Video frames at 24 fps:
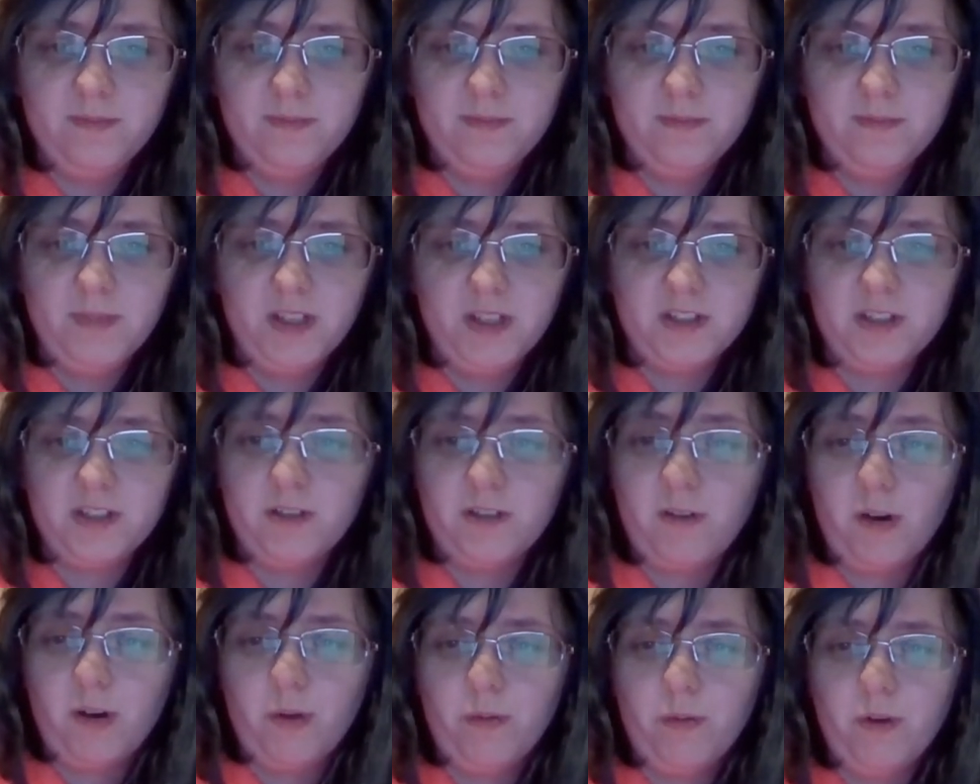as
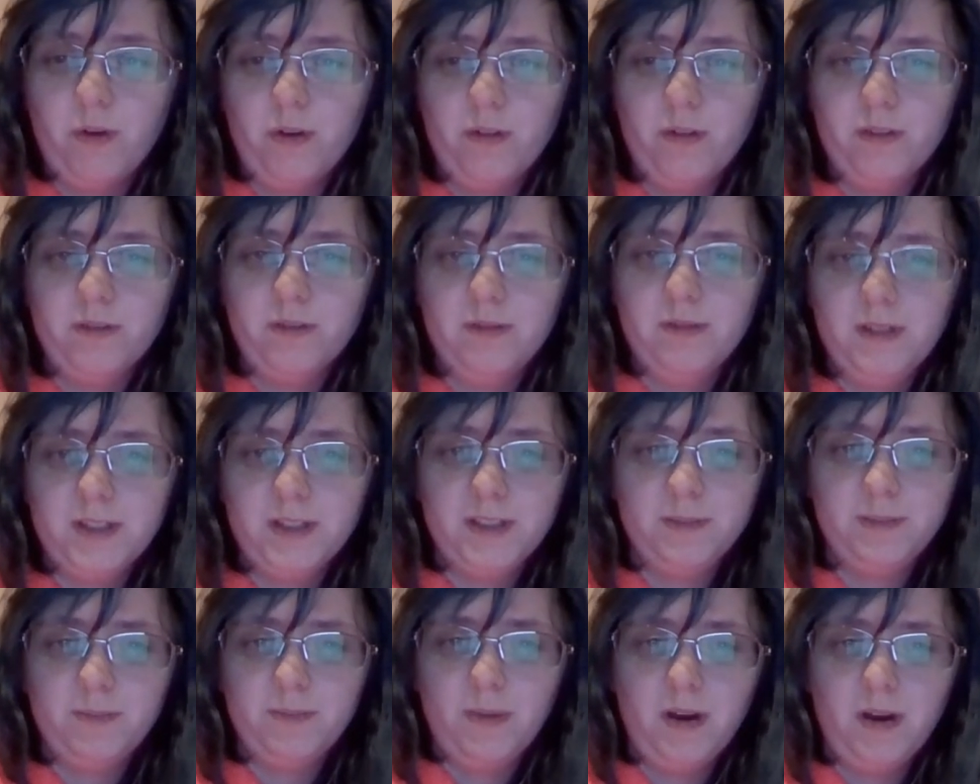their own, not
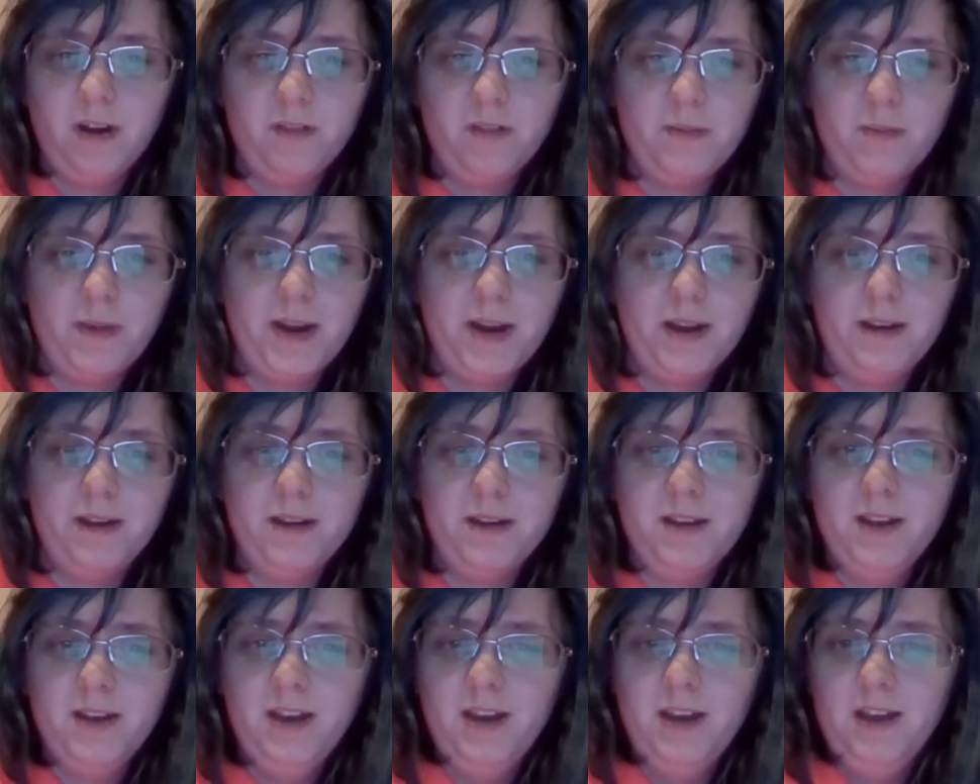as part of mine.
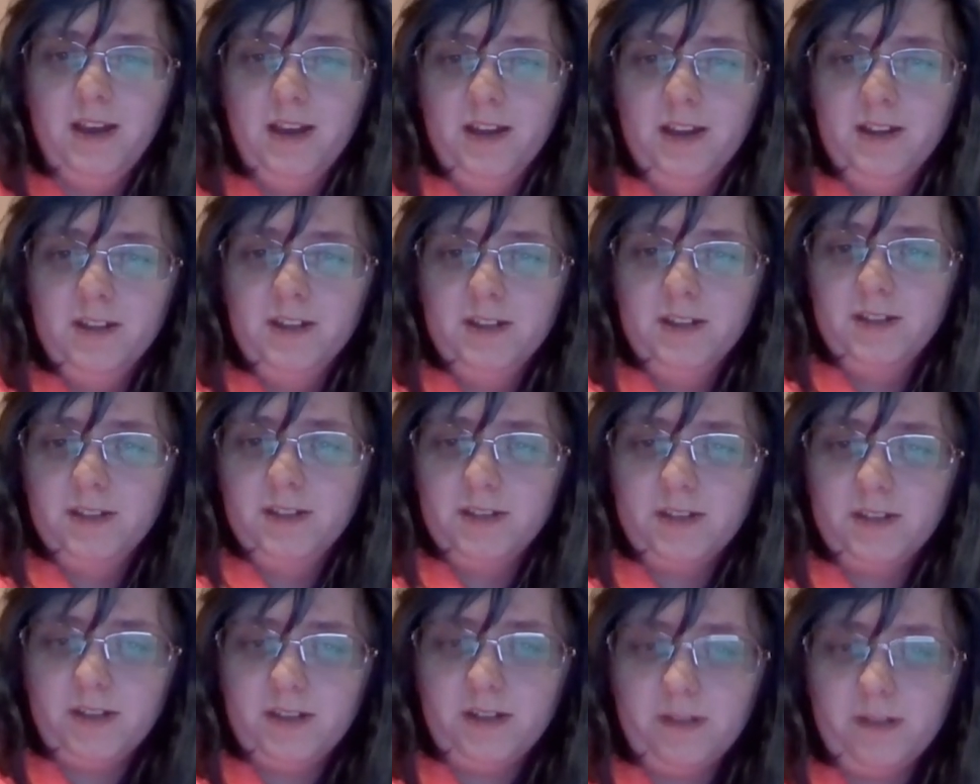
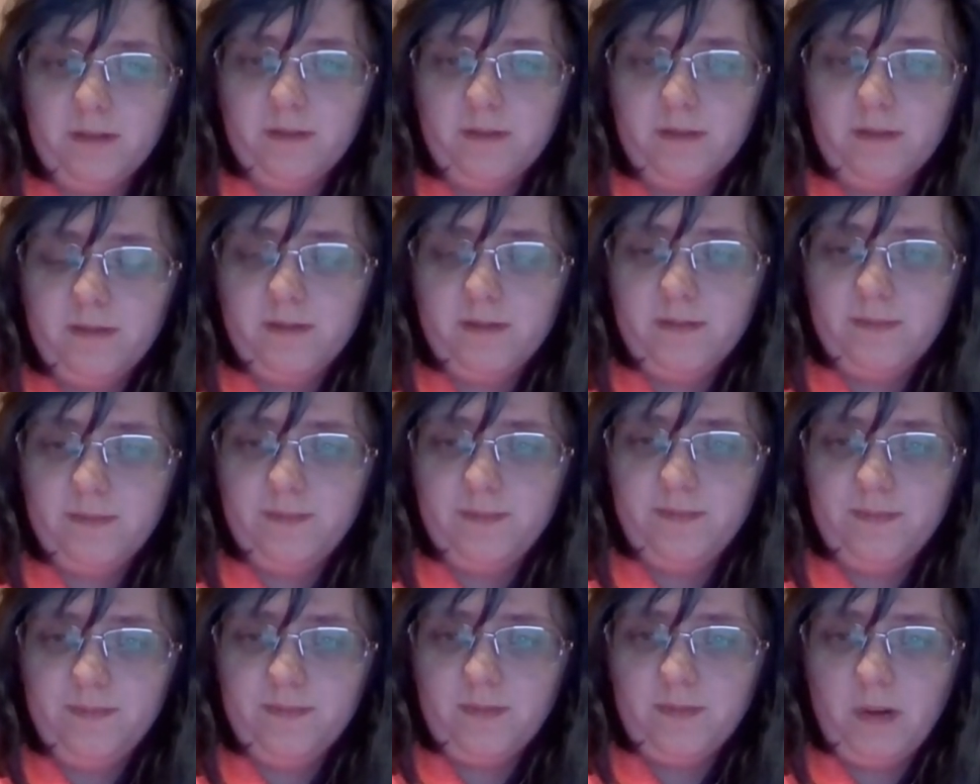So
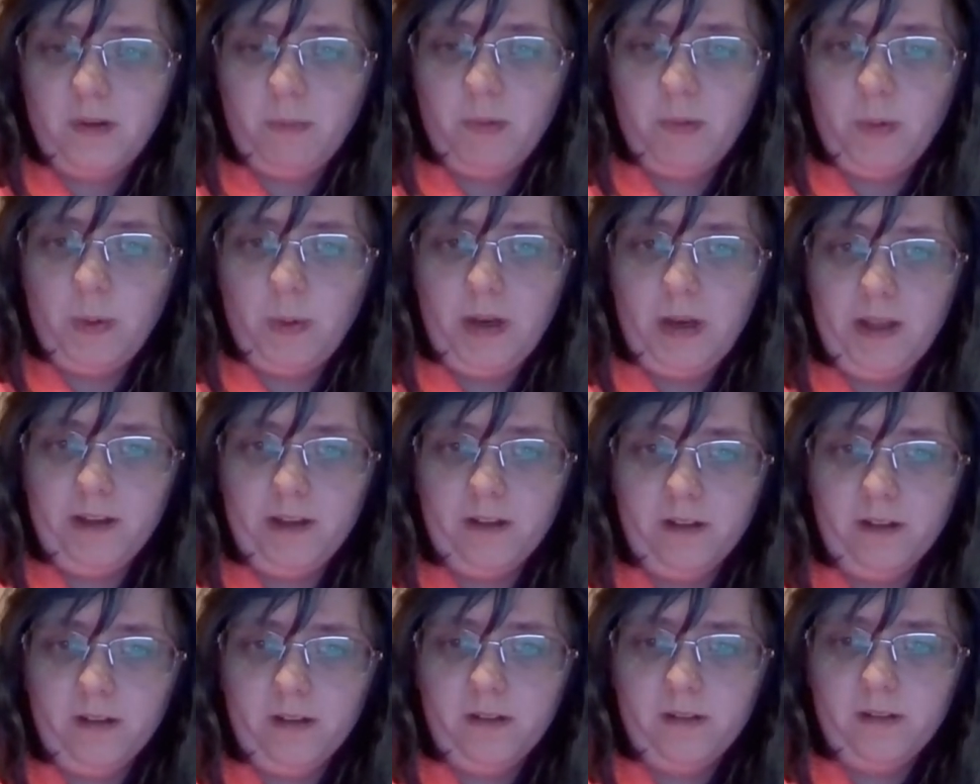when we were
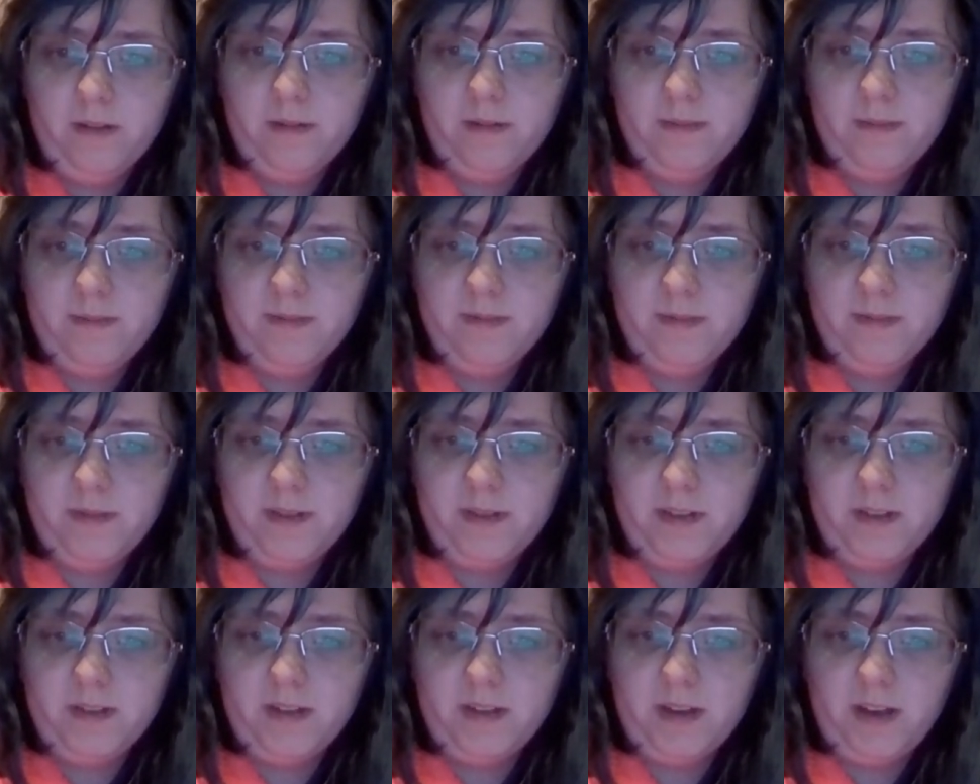little,
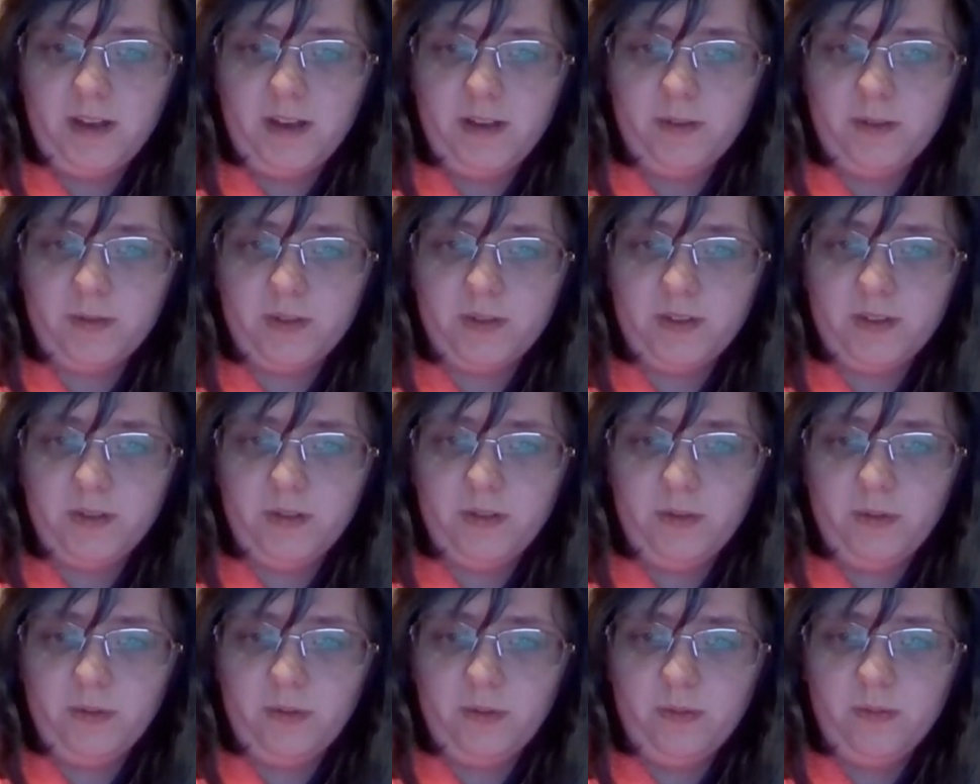they used
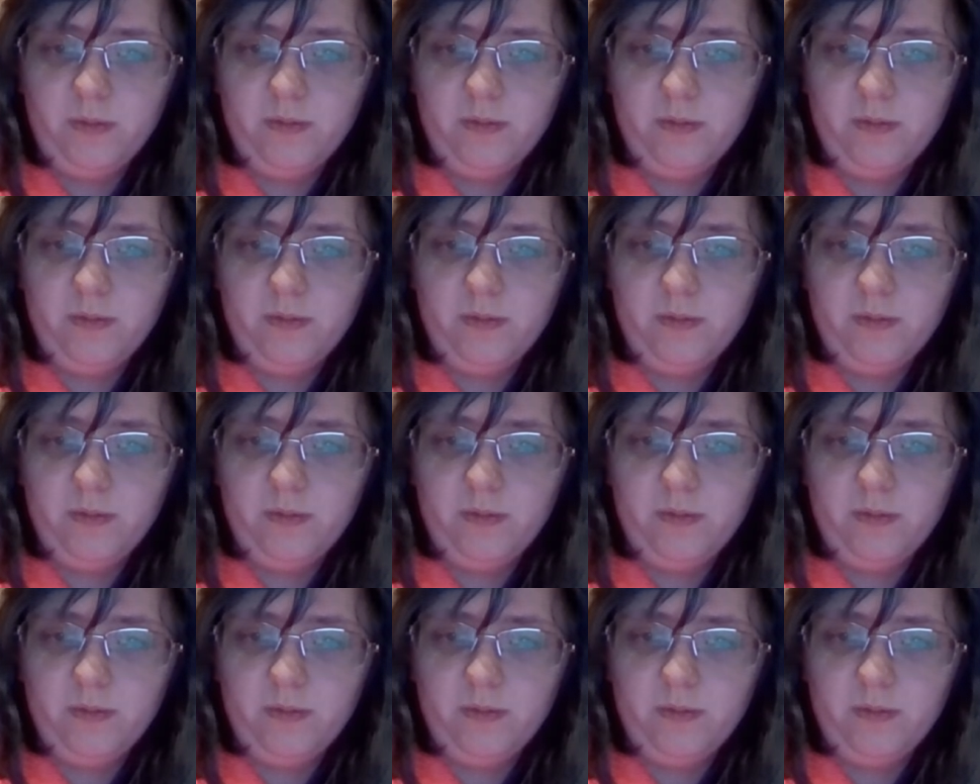to